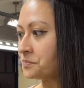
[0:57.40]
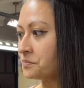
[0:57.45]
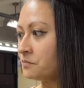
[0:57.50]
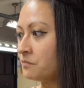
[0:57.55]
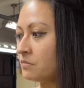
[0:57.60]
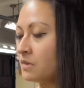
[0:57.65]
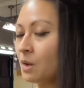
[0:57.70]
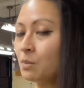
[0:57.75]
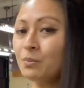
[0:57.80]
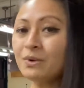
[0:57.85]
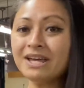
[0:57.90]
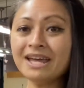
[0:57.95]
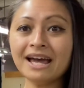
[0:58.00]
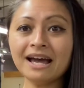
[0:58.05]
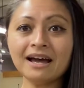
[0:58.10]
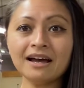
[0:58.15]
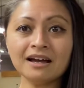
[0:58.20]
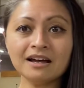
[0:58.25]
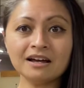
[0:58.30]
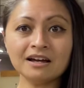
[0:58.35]
We
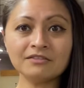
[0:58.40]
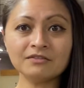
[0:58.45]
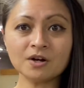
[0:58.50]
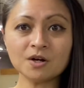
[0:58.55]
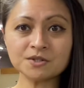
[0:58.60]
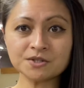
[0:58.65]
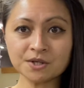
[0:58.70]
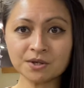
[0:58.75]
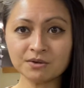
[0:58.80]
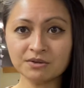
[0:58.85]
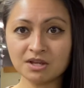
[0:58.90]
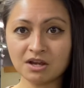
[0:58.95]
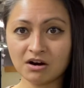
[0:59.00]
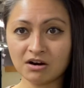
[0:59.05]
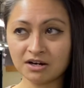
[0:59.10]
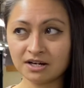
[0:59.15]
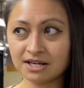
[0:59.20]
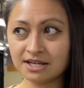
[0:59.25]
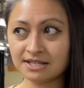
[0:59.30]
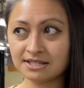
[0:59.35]
have also the
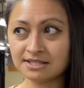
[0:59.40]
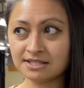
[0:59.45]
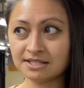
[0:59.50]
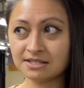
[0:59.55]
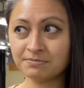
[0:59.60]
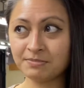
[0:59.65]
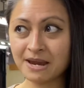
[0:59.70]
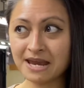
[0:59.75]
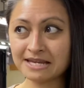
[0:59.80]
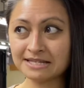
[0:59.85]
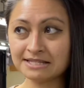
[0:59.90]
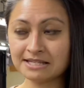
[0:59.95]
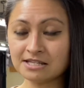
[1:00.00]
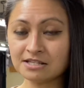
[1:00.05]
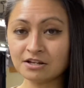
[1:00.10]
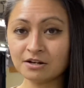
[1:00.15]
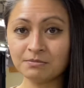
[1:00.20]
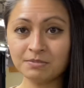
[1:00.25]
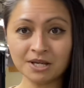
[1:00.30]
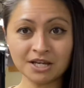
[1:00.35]
artist spaces
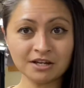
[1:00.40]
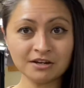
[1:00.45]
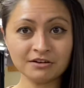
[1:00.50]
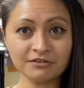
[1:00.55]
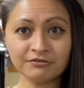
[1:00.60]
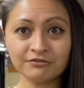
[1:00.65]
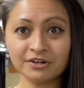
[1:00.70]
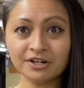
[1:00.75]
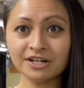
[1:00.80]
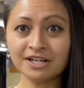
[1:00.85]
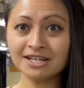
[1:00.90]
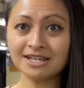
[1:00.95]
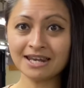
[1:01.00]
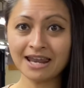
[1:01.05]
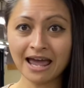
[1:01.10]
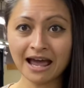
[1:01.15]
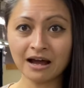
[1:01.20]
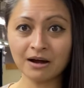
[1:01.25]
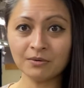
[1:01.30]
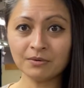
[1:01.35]
are being converted
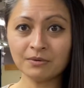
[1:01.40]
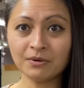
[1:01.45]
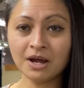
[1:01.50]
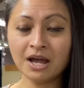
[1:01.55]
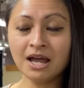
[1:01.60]
now.